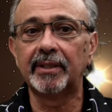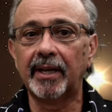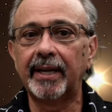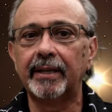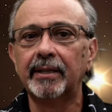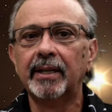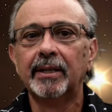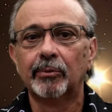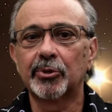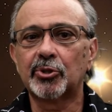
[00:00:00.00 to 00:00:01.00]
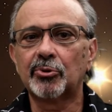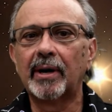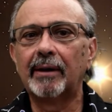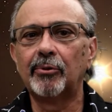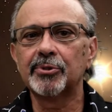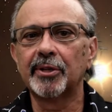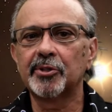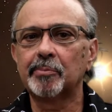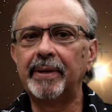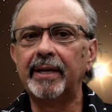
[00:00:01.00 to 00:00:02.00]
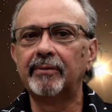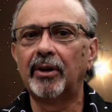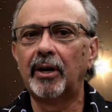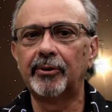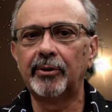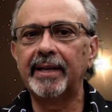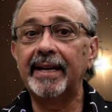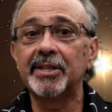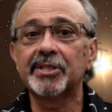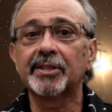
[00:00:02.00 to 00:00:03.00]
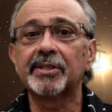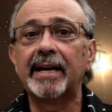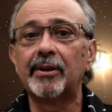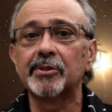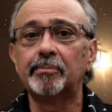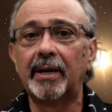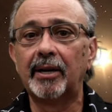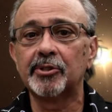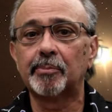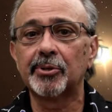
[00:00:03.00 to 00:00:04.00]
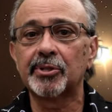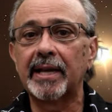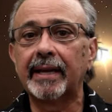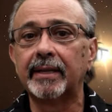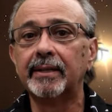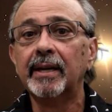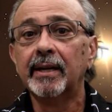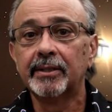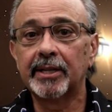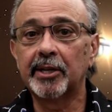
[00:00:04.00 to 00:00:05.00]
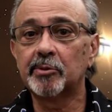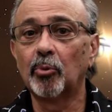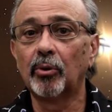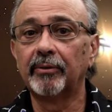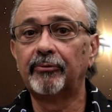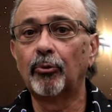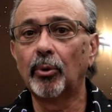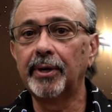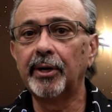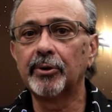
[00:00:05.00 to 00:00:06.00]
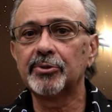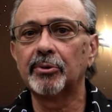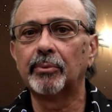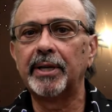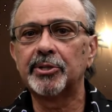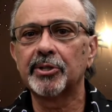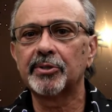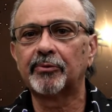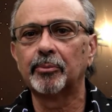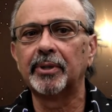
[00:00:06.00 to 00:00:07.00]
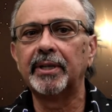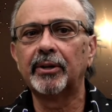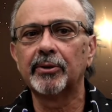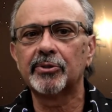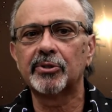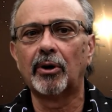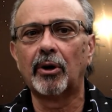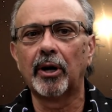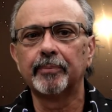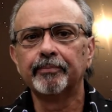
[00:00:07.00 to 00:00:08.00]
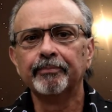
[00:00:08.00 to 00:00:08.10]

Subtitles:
light, which travels at a speed of 186,000 miles per second, takes more than 4 years to reach us from the nearest star.